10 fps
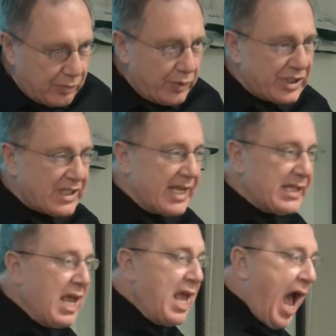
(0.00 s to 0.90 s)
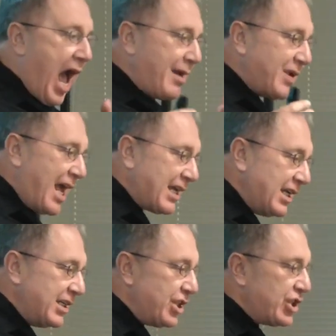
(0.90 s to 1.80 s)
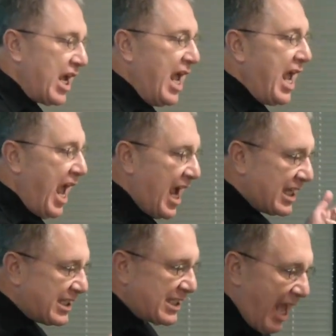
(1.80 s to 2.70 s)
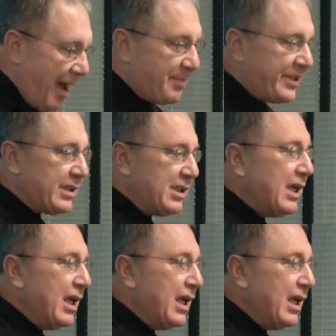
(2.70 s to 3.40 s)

which says I'm like an integer except